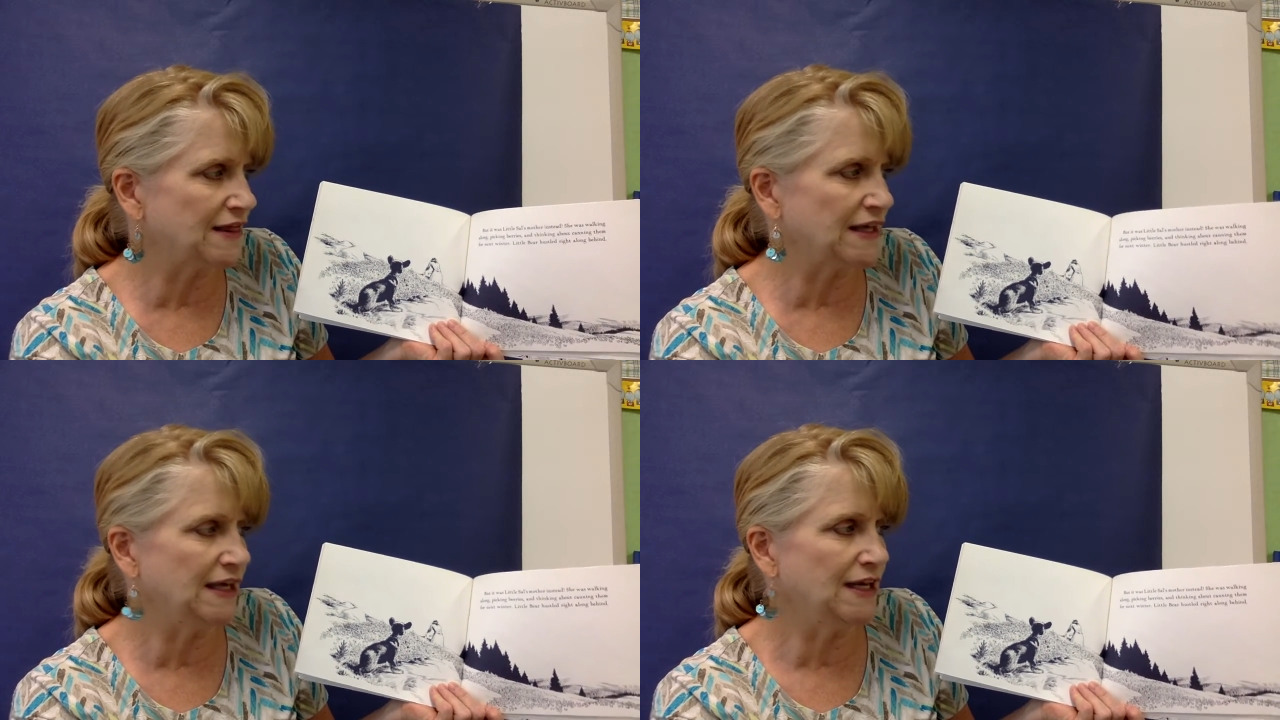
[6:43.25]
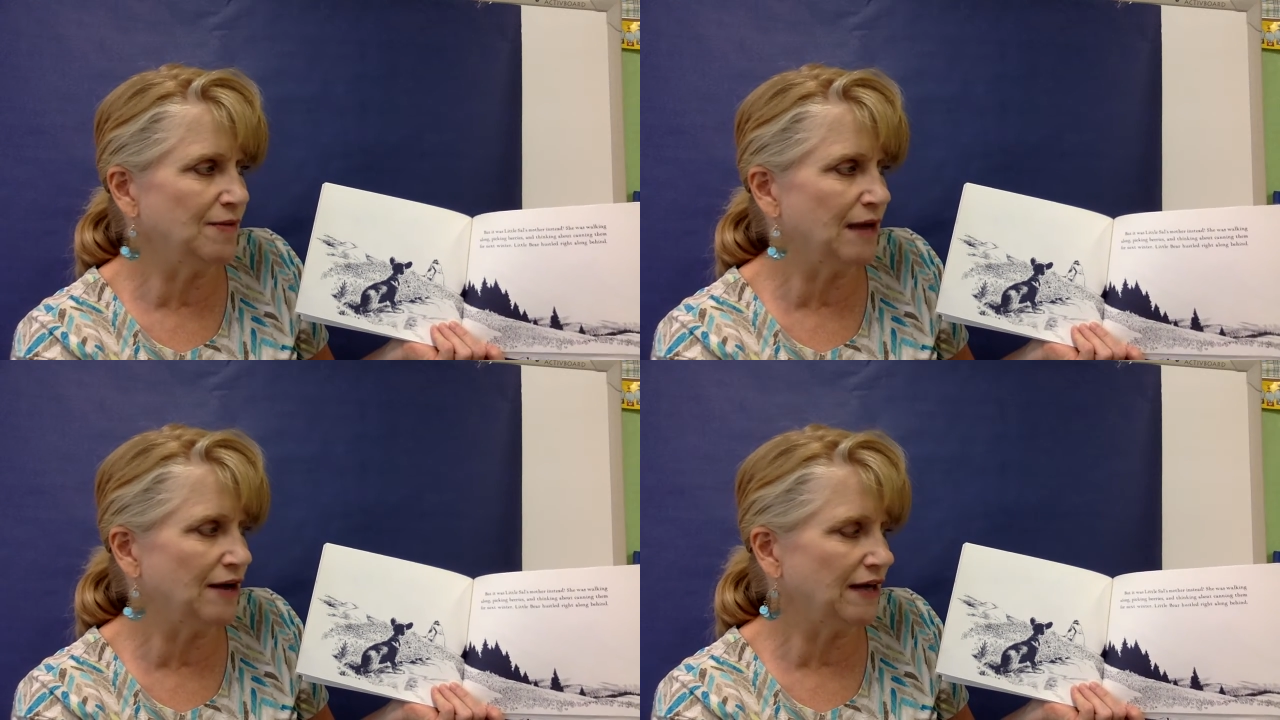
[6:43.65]
and
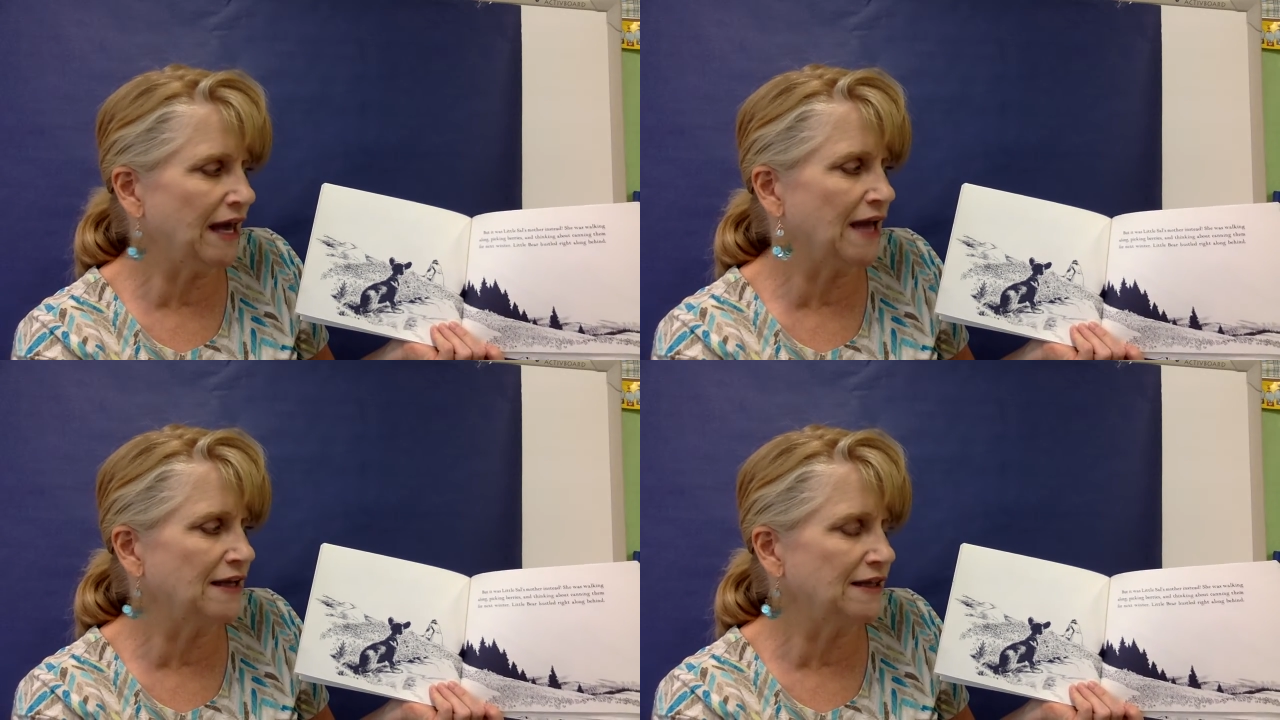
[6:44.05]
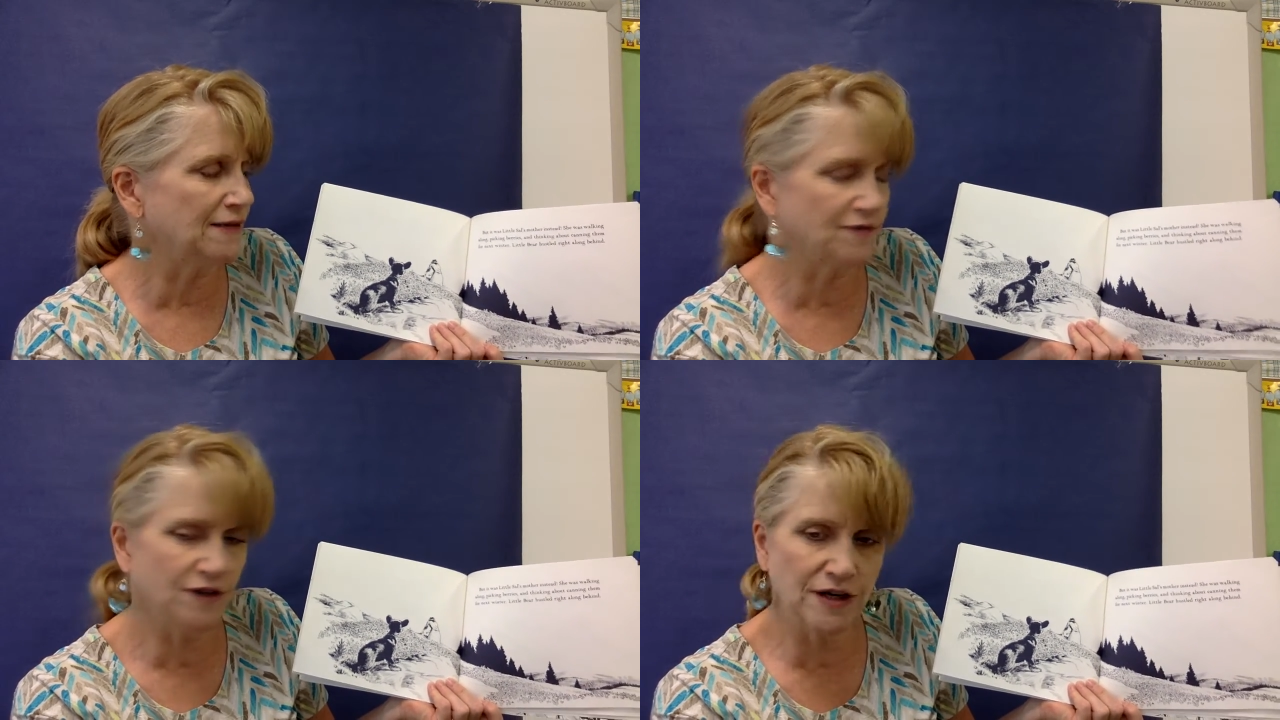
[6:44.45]
thinking about
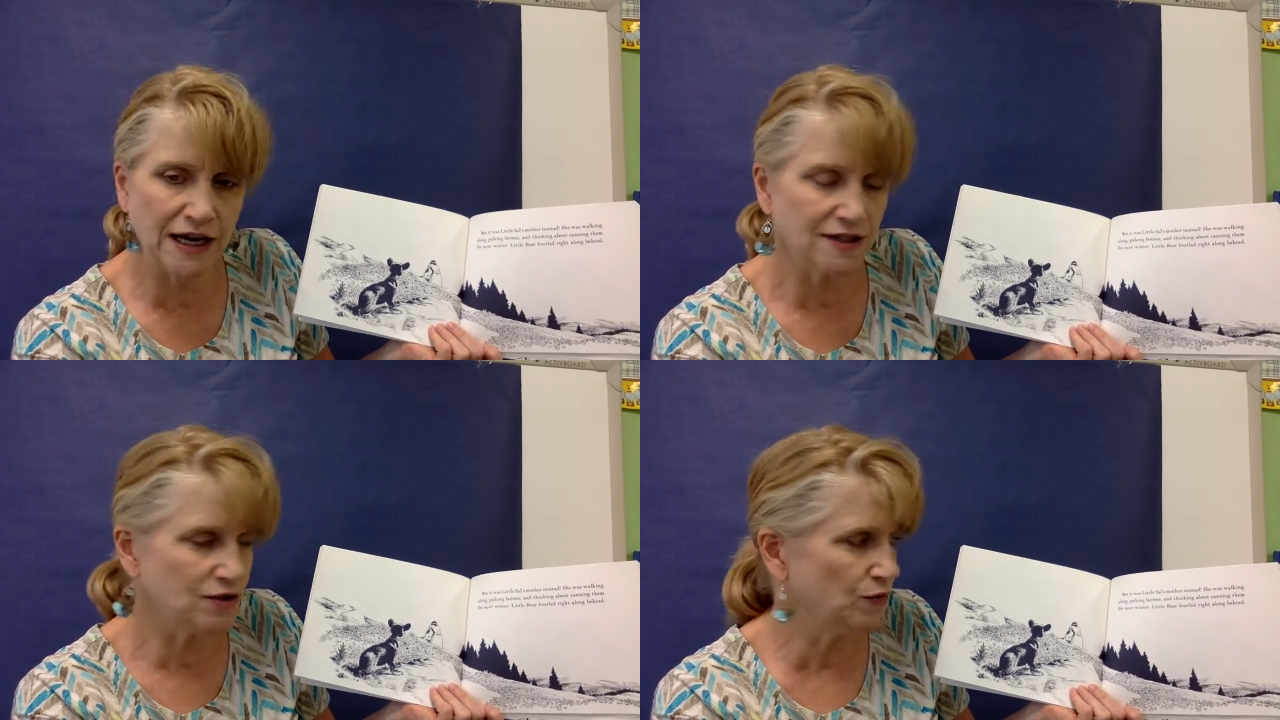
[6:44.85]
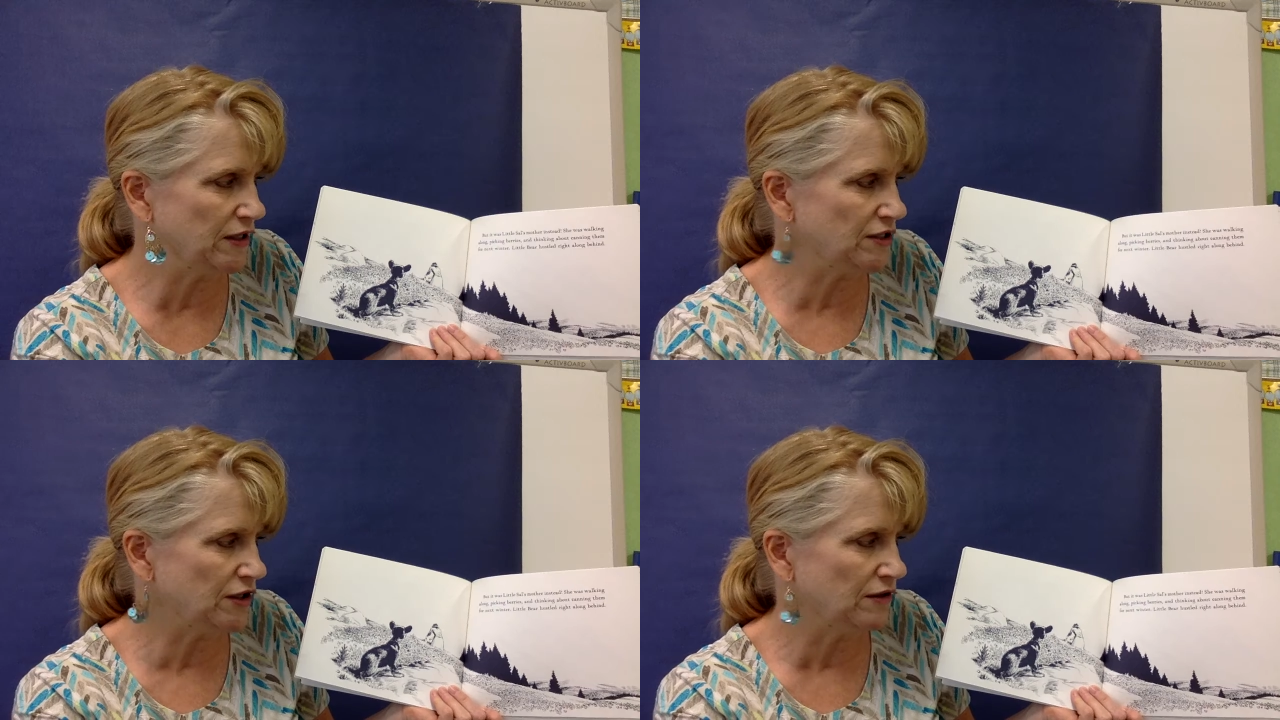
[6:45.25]
canning them for
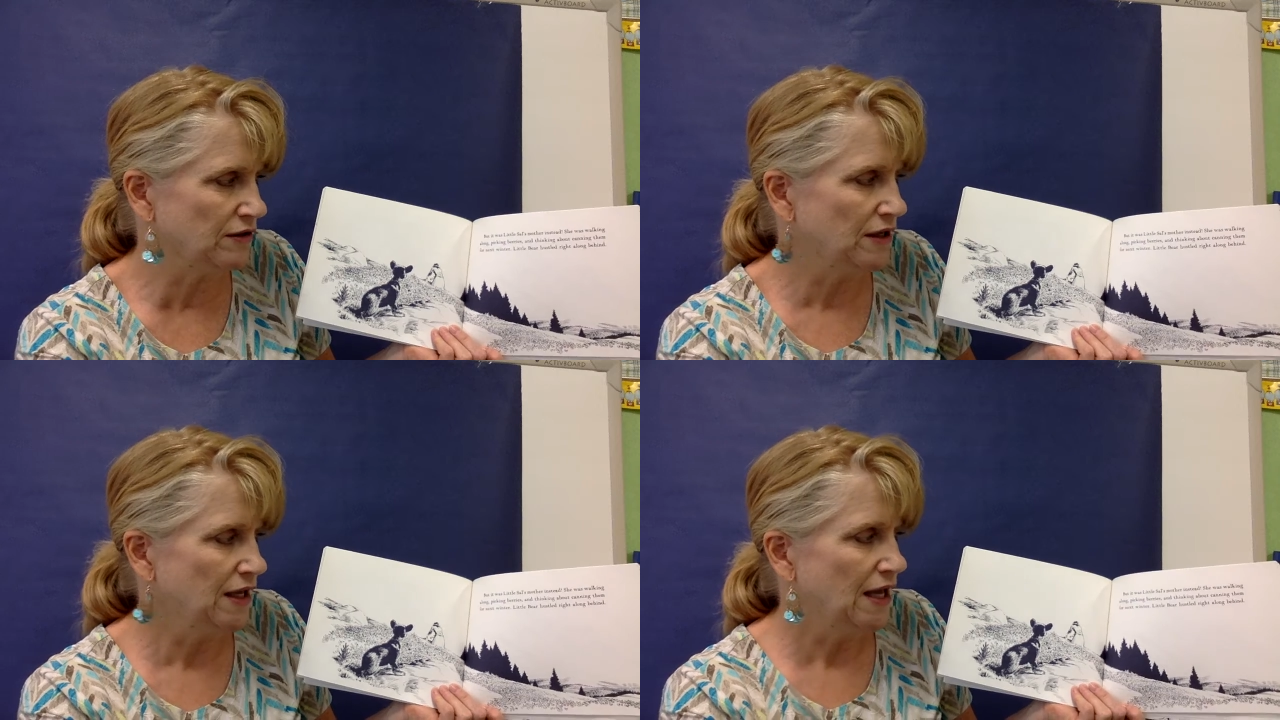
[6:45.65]
next winter.